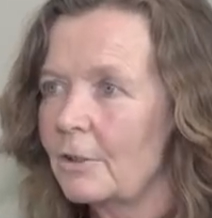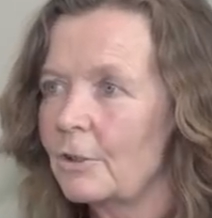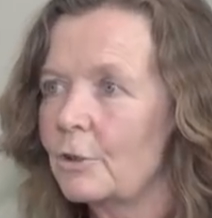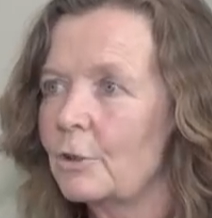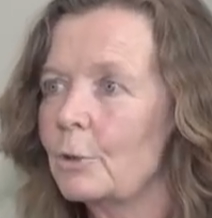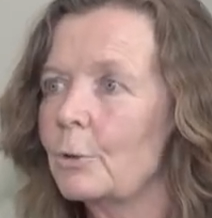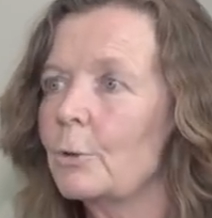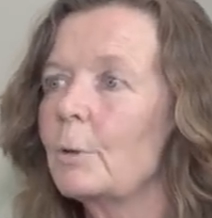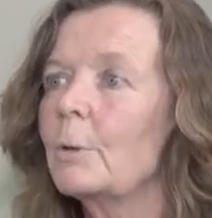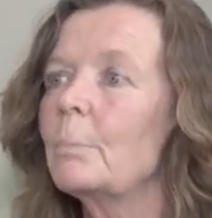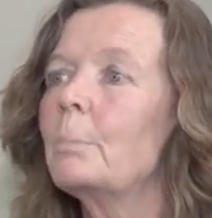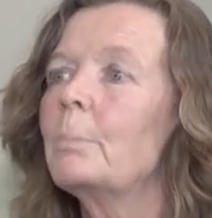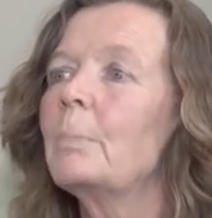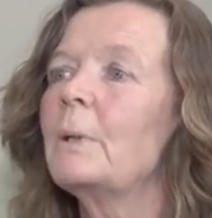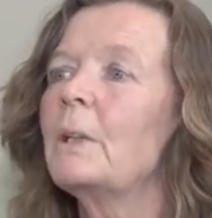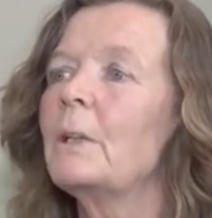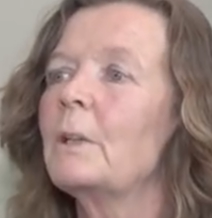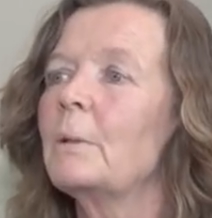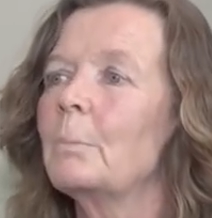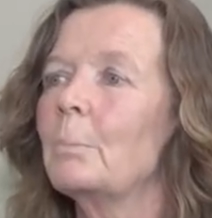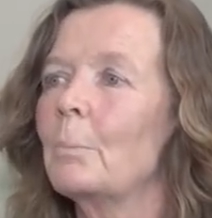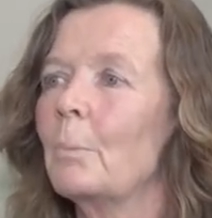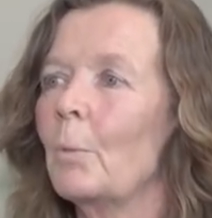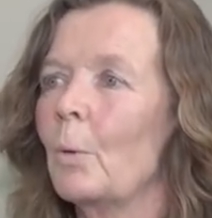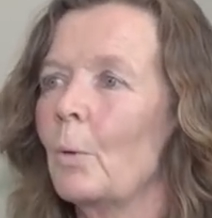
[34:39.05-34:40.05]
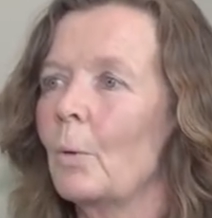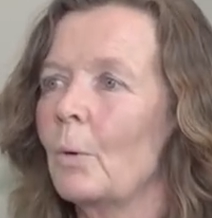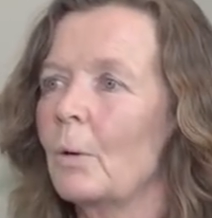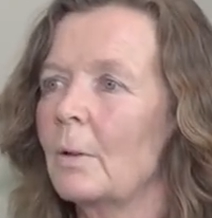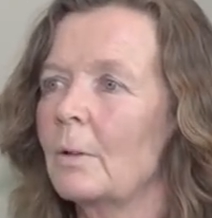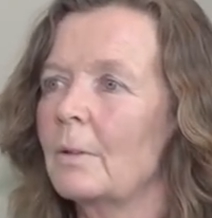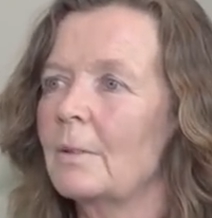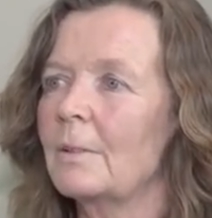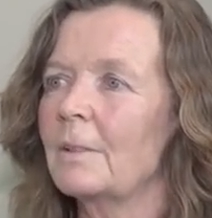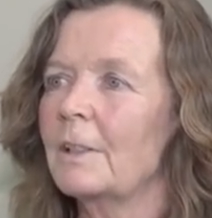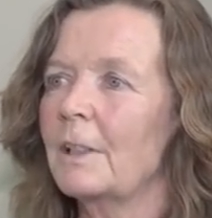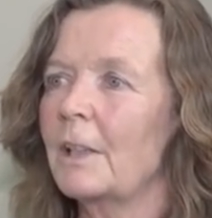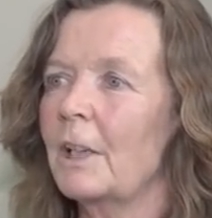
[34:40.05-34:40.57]
do a bit more.
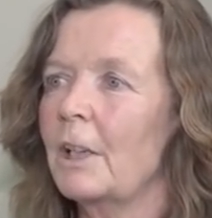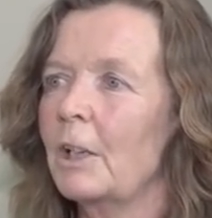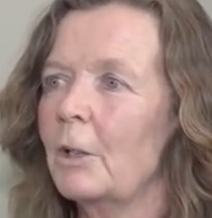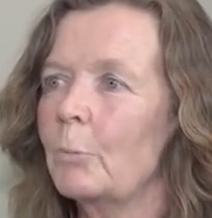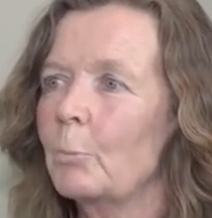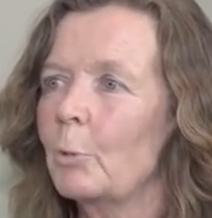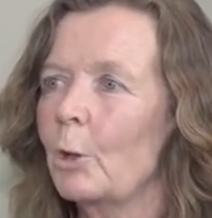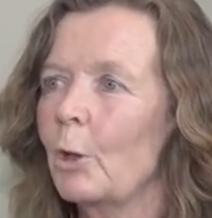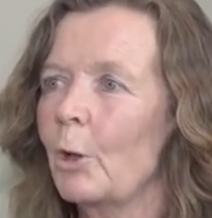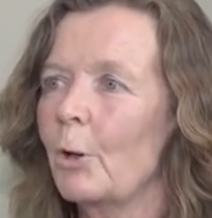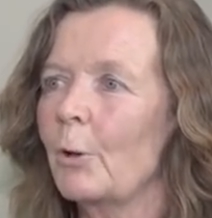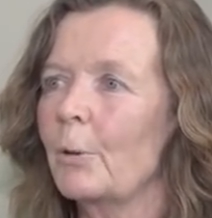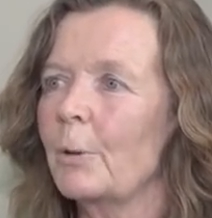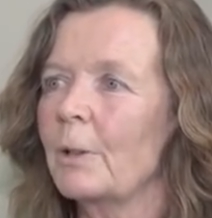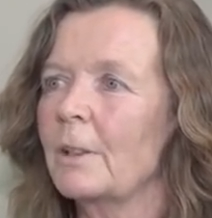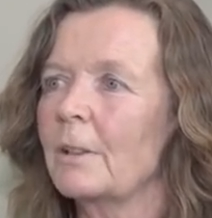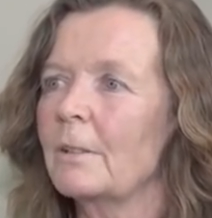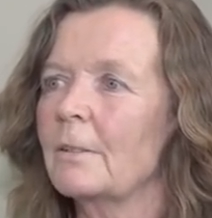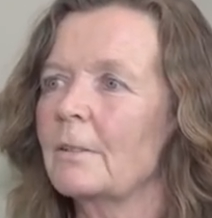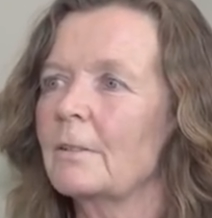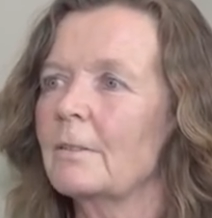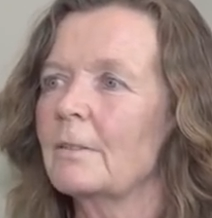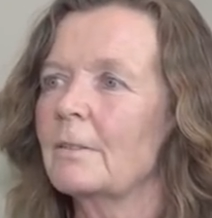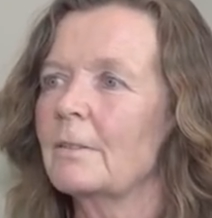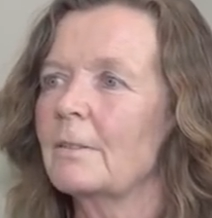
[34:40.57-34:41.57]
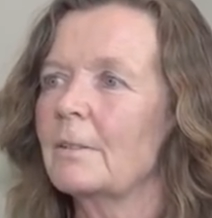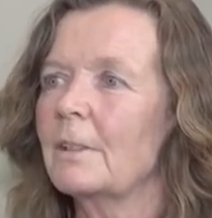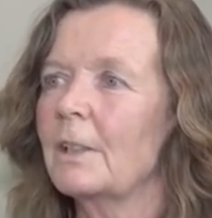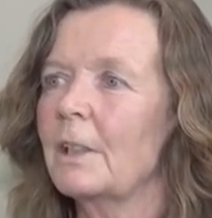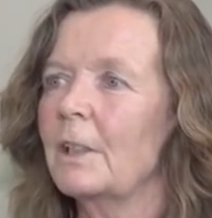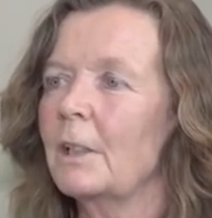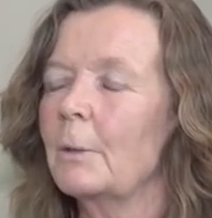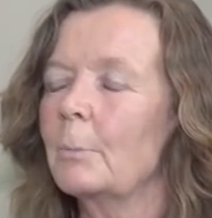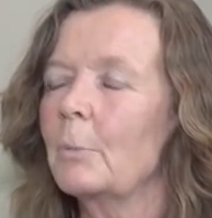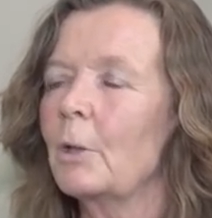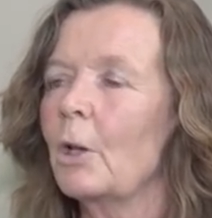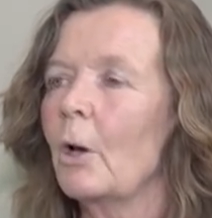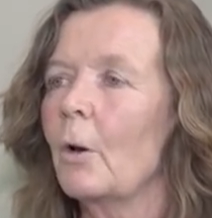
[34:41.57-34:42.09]
Keep going,
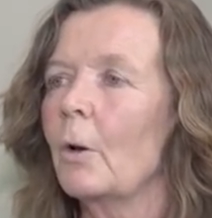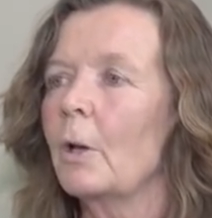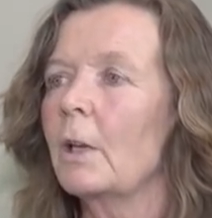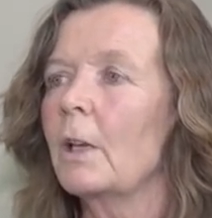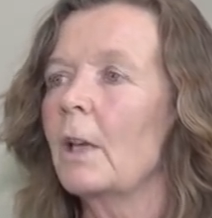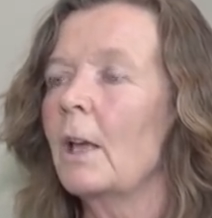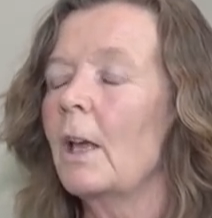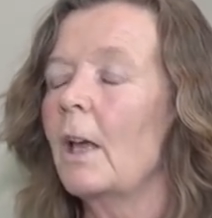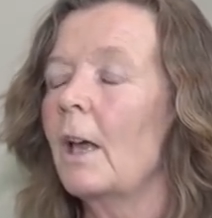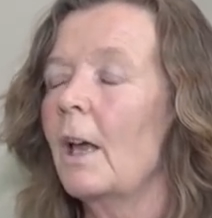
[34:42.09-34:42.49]
keep going.